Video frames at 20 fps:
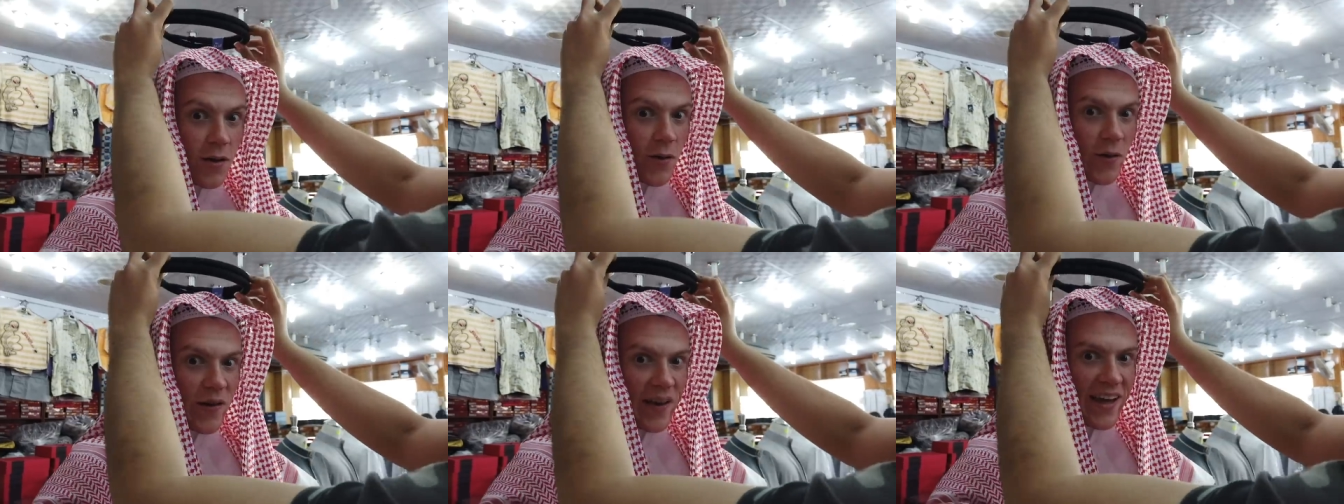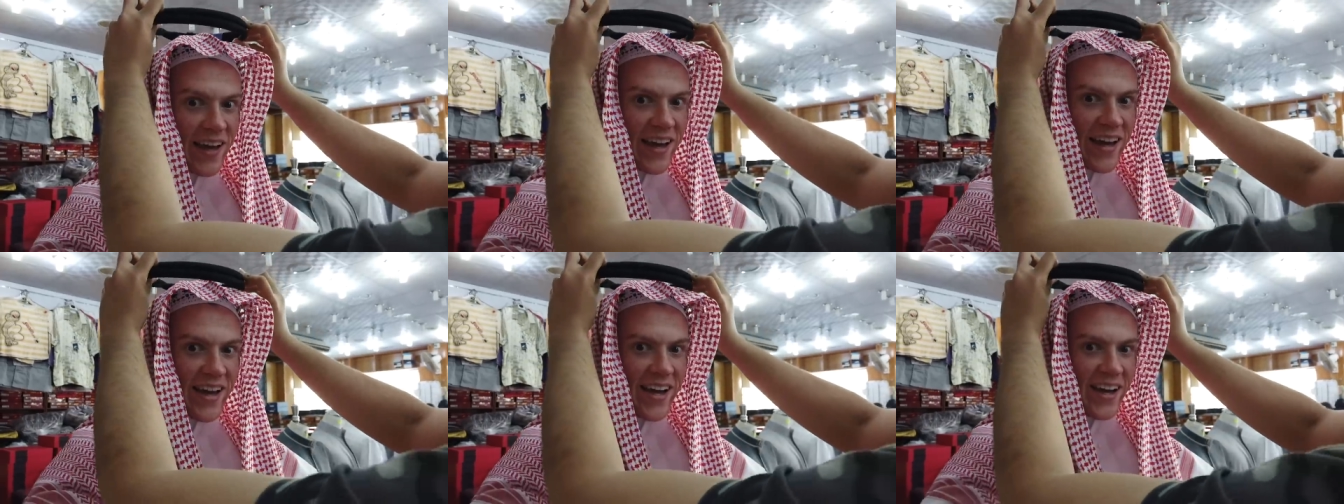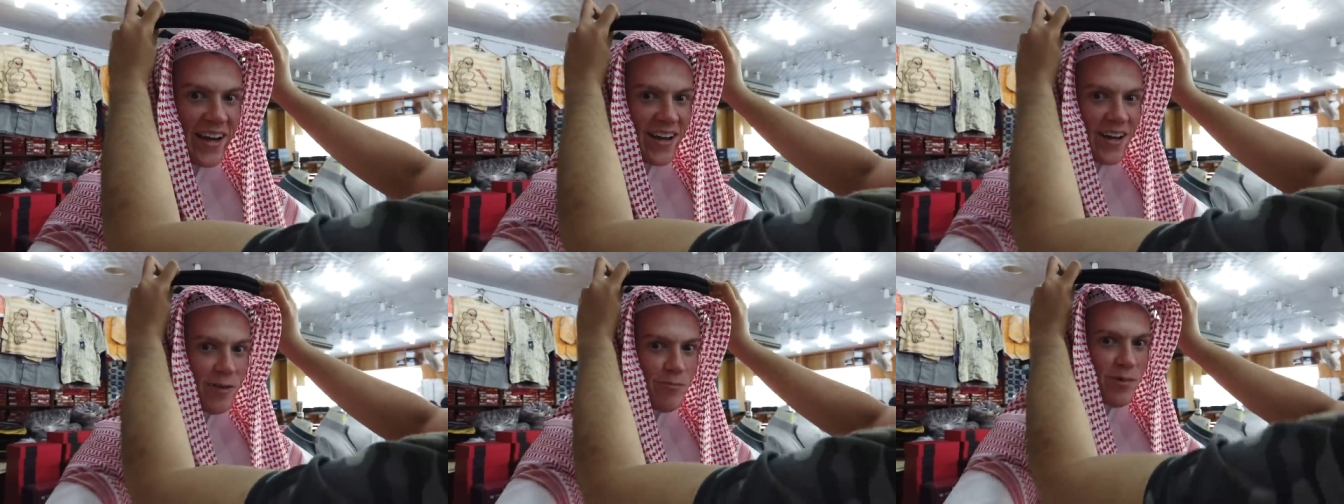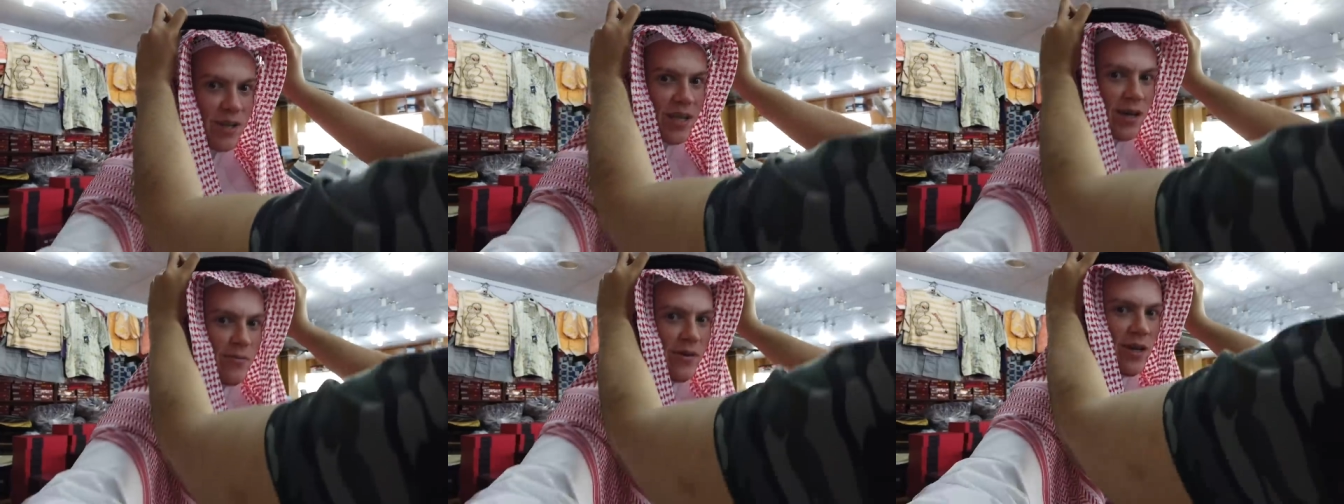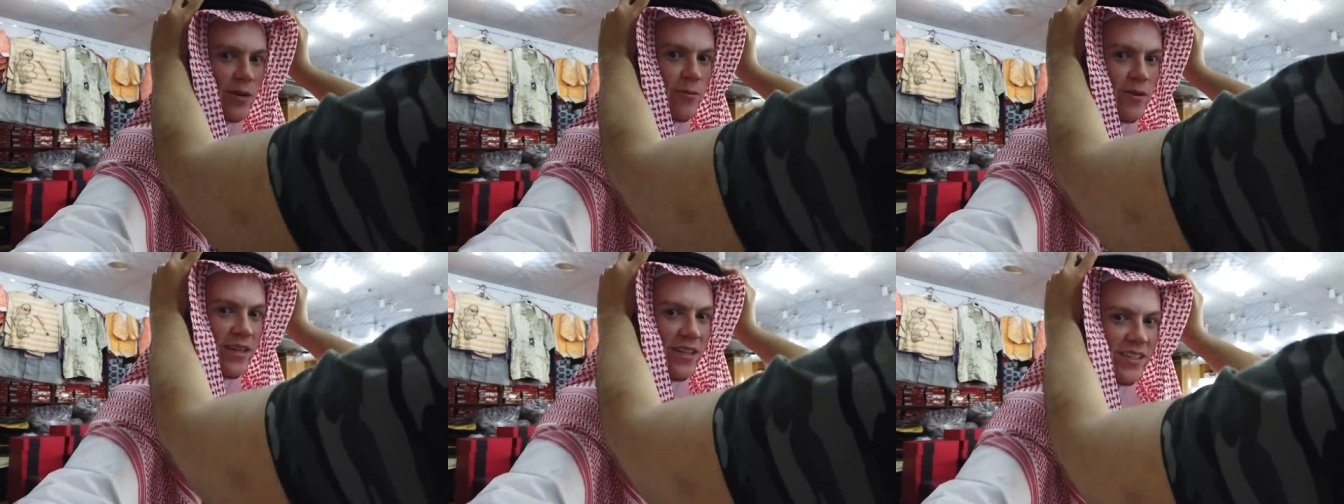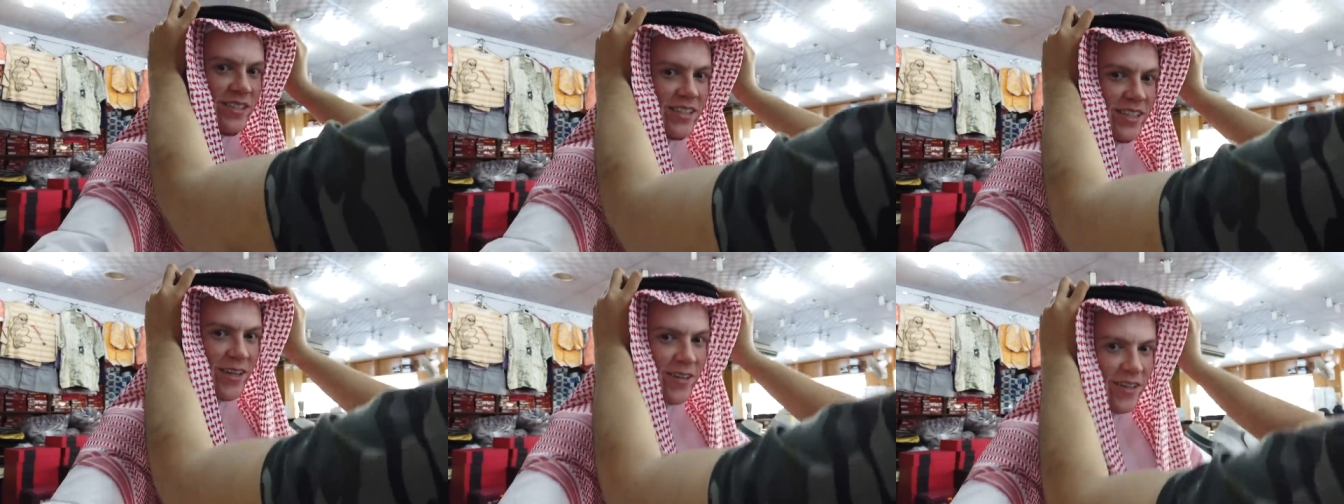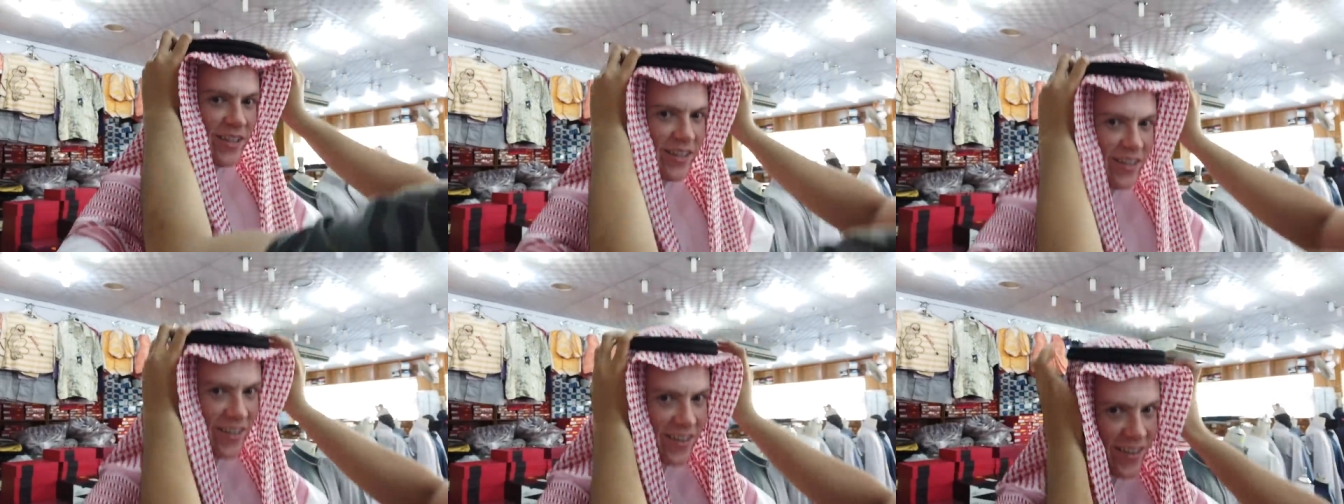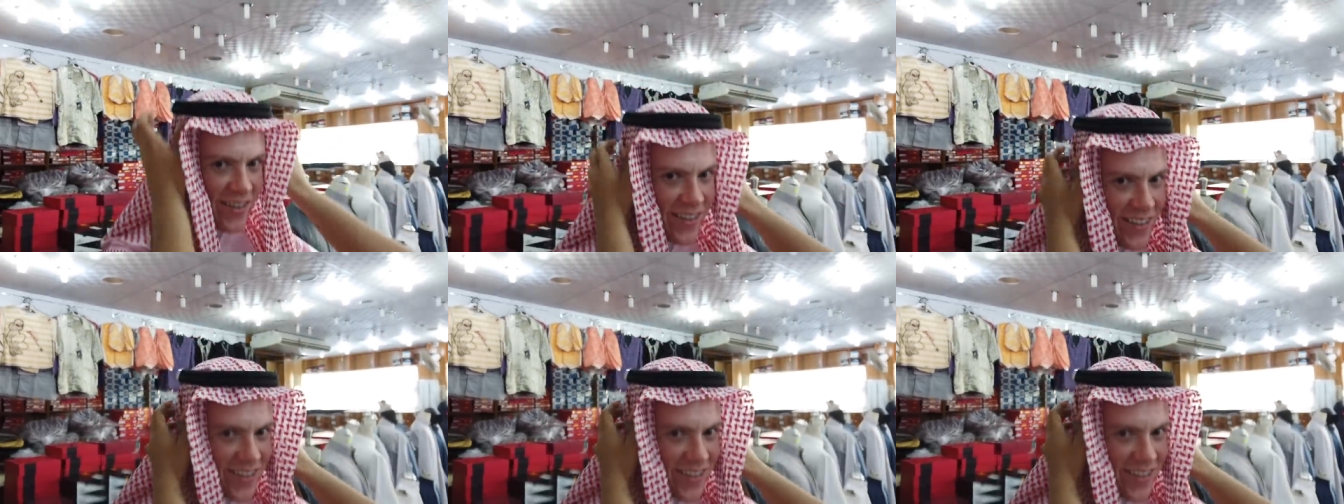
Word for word: Okay, I'm becoming a real Saudi here.